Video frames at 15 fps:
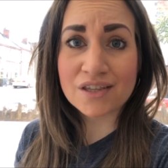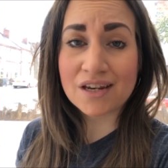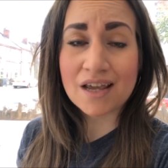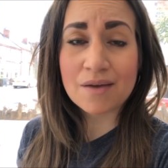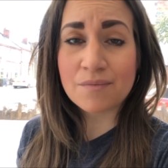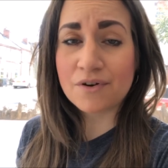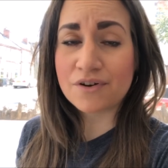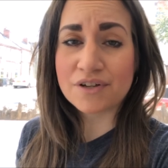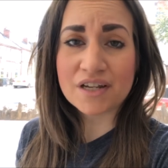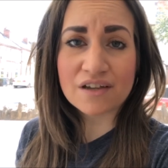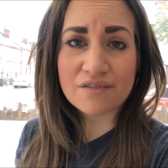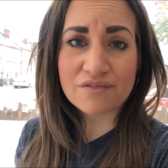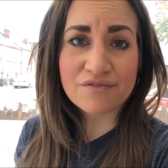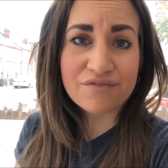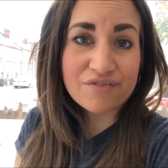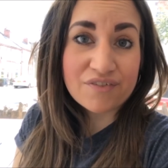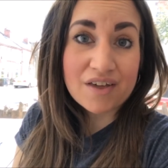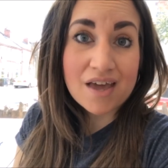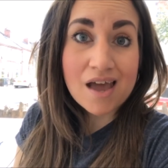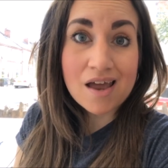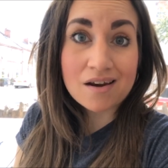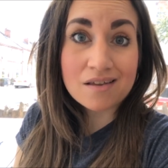in the neighbourhood, if
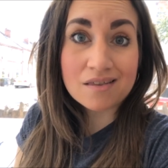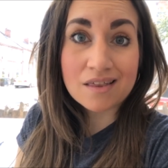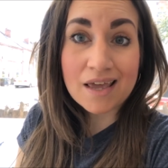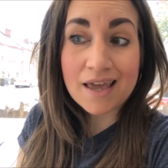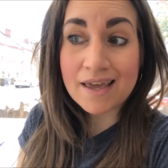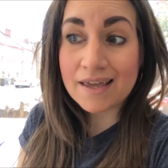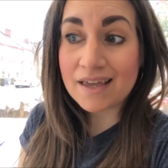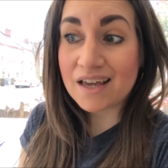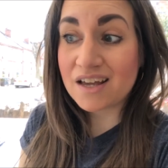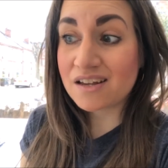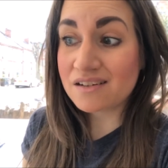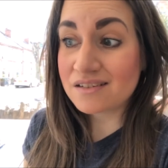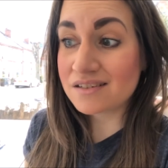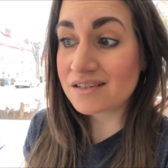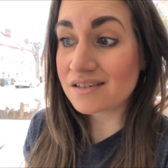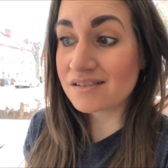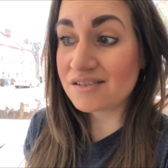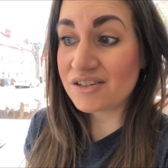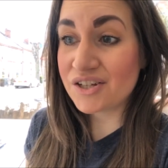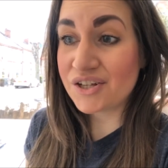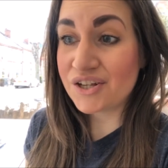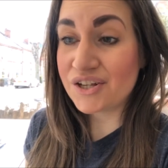anything, and
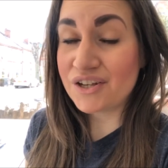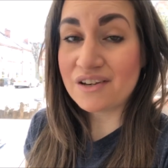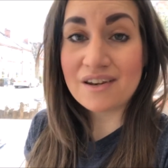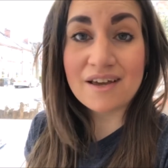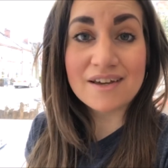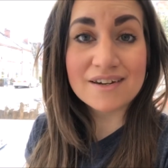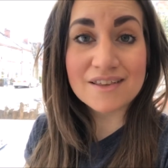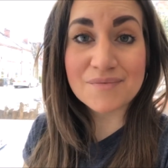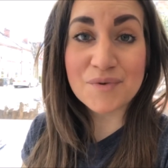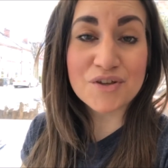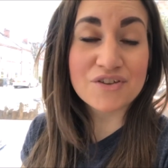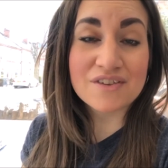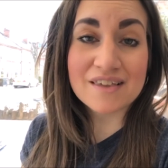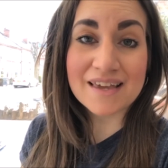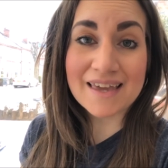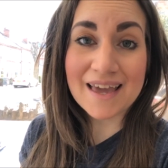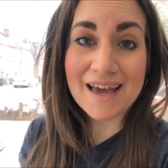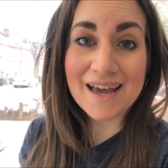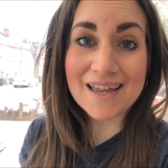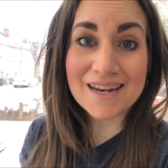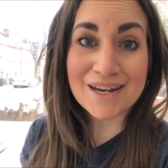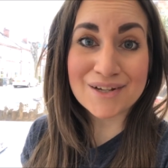learn as much as I
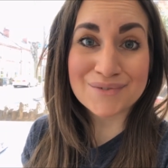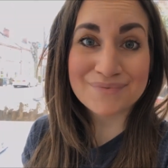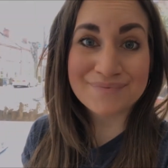can.